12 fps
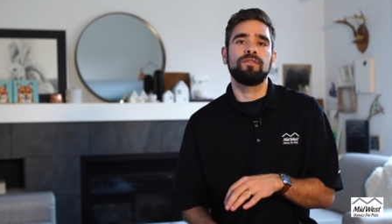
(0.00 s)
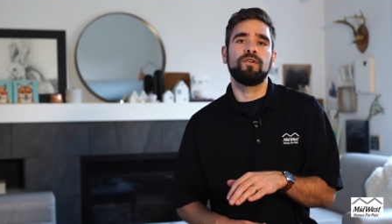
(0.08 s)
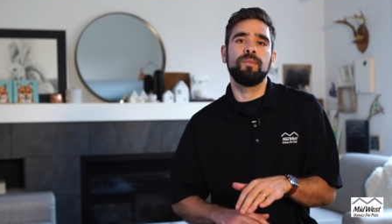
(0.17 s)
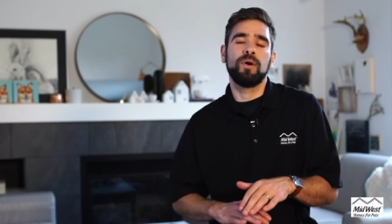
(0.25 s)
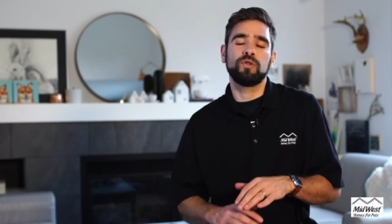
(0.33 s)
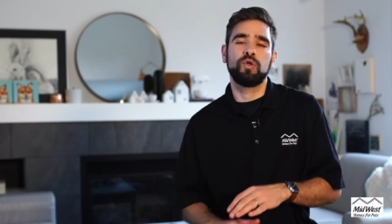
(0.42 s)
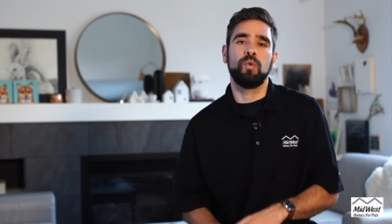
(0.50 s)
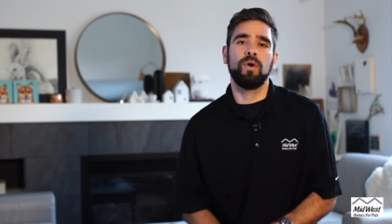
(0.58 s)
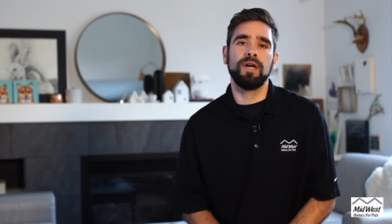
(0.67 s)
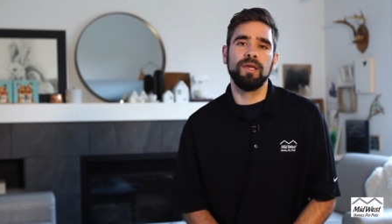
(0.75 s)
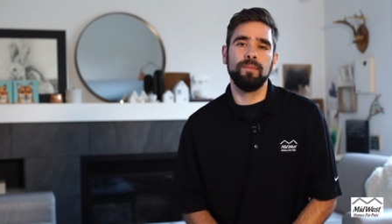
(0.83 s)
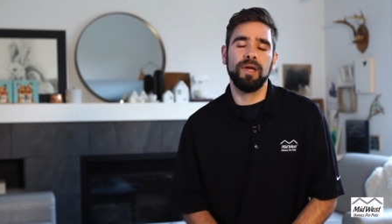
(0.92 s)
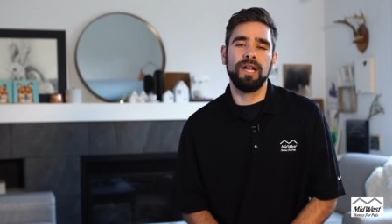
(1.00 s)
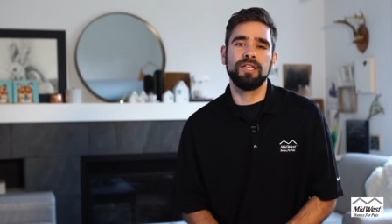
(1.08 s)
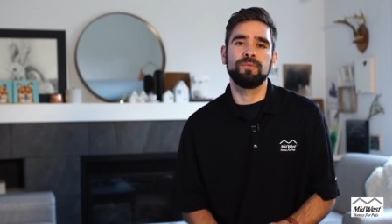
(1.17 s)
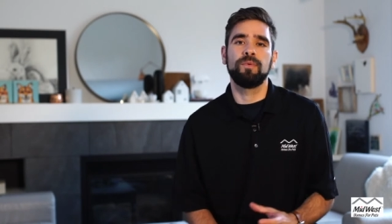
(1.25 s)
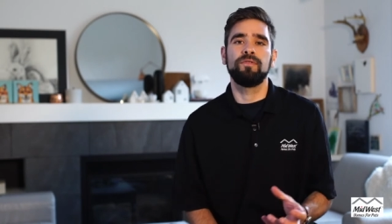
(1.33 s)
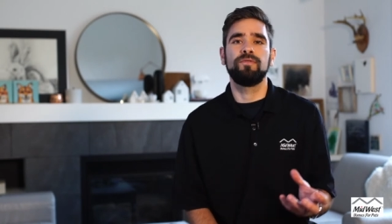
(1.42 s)
for about 20
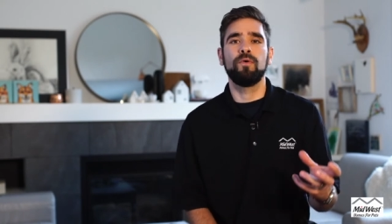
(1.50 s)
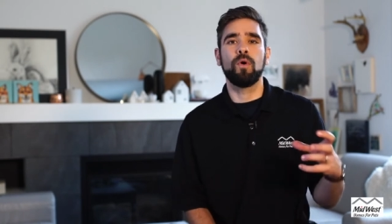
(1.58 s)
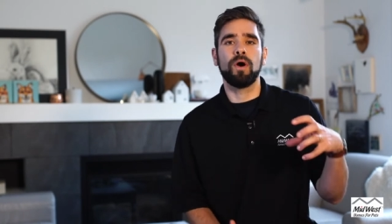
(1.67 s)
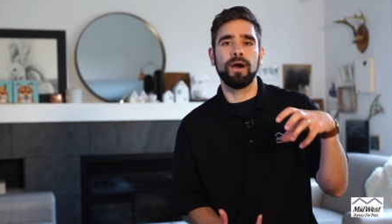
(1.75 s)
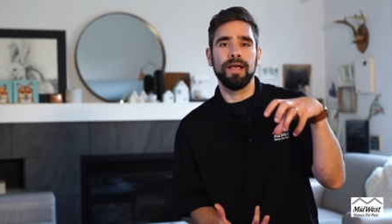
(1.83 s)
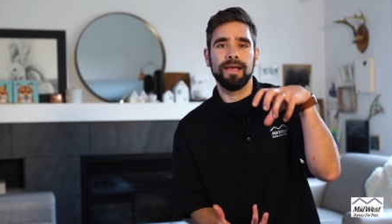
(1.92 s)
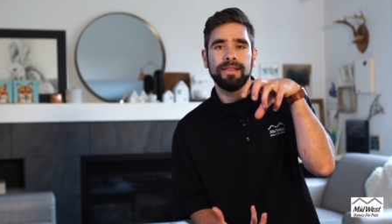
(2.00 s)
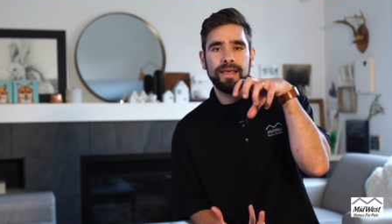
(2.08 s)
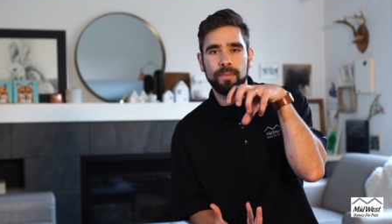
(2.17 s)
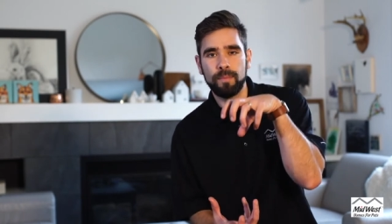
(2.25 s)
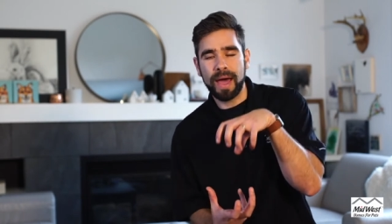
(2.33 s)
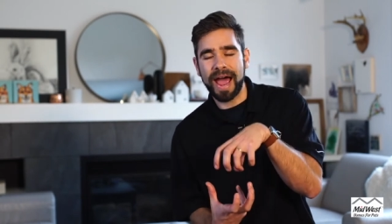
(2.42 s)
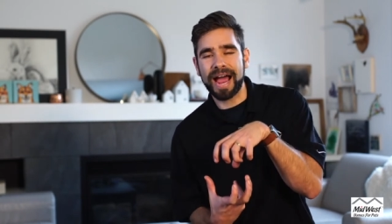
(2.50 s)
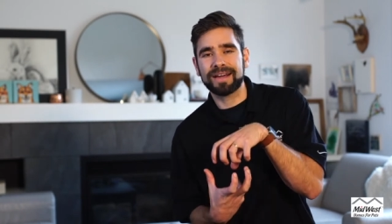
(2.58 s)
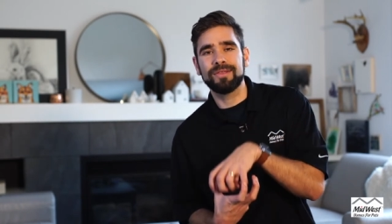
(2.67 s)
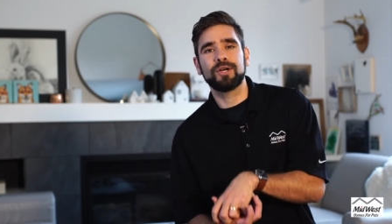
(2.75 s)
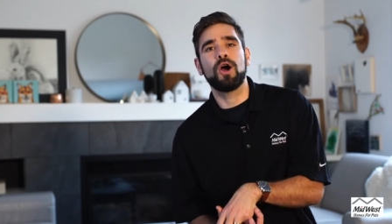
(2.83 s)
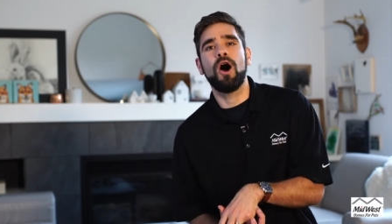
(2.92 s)
minutes before they
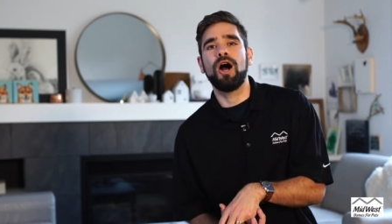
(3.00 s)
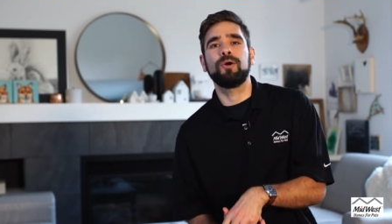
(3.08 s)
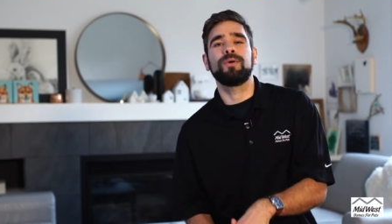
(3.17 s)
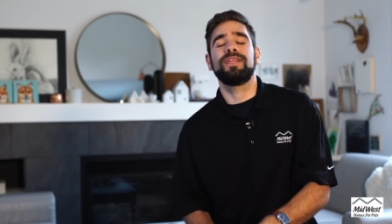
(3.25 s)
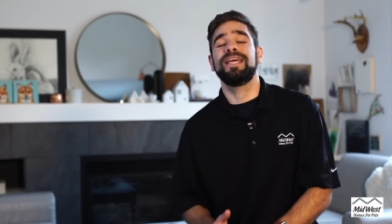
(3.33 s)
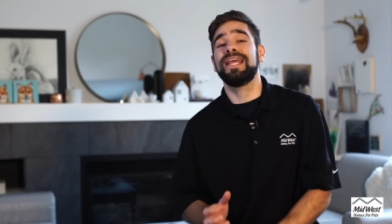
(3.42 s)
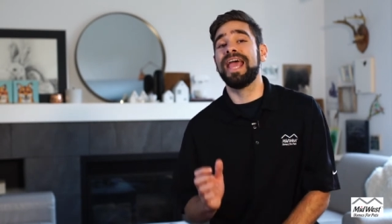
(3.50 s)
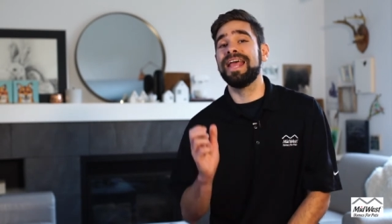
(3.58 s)
pack the Kong with it,